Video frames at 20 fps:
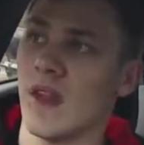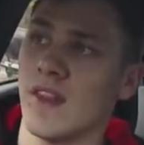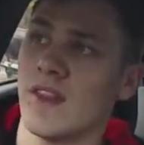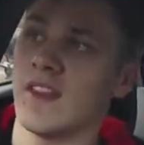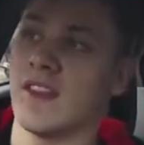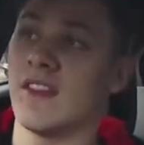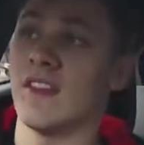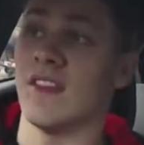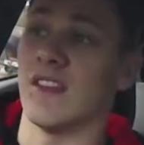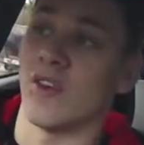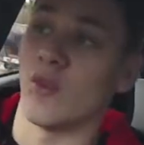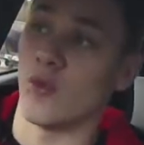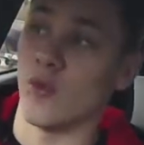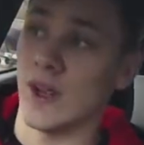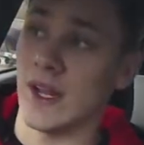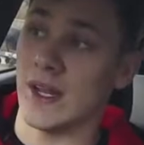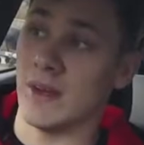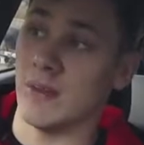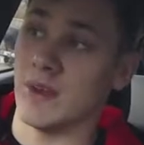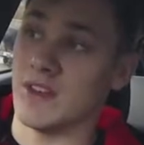This is a
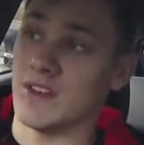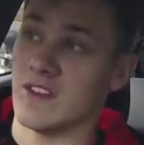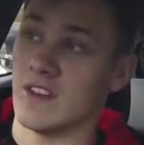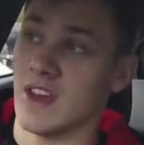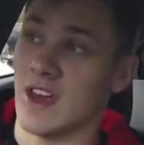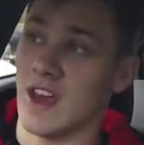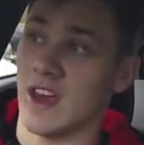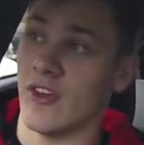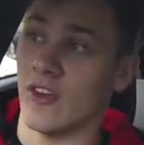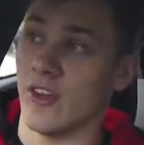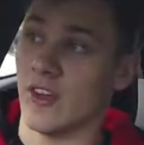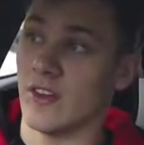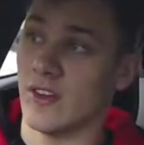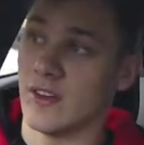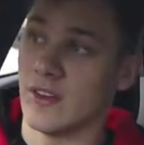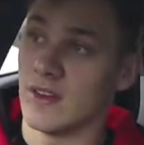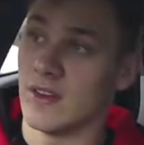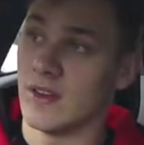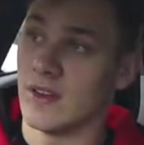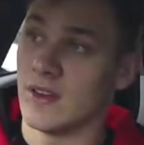really busy area.
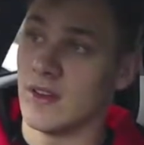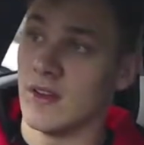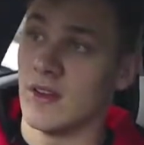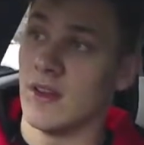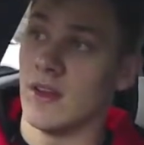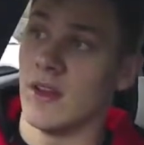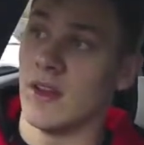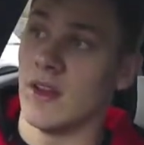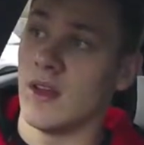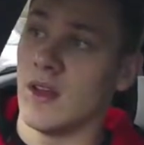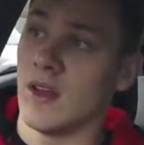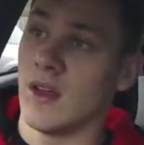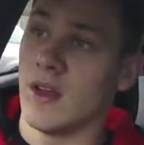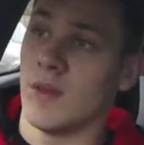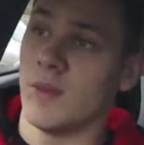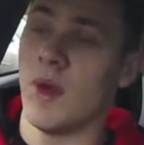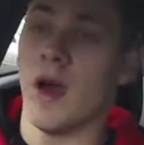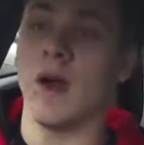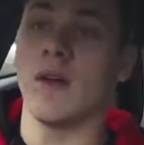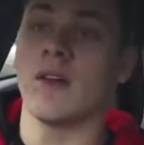
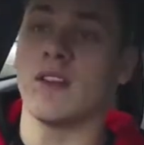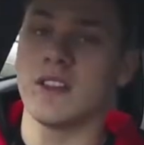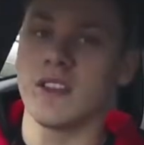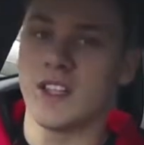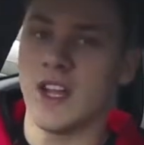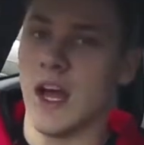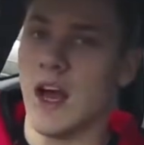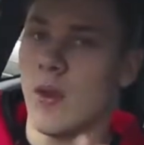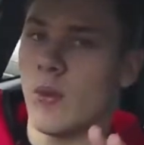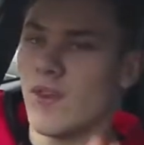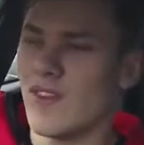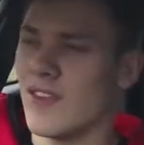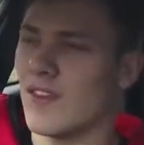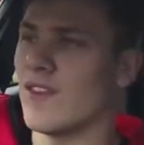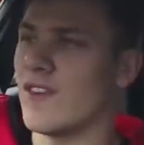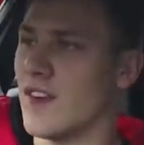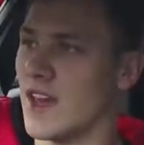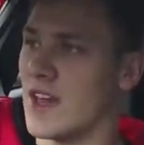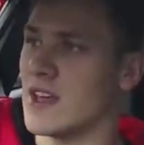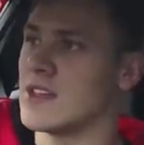But I'm going to start with the
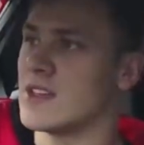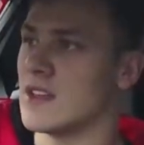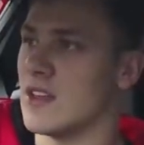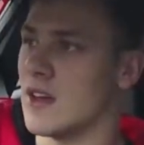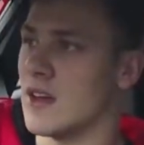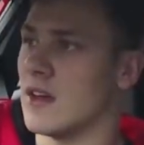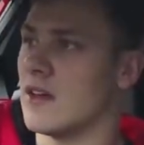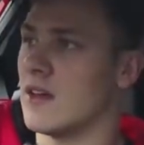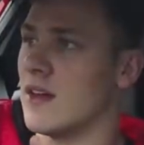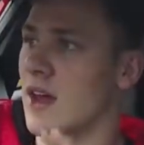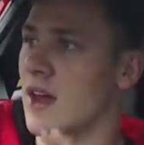Fiesta.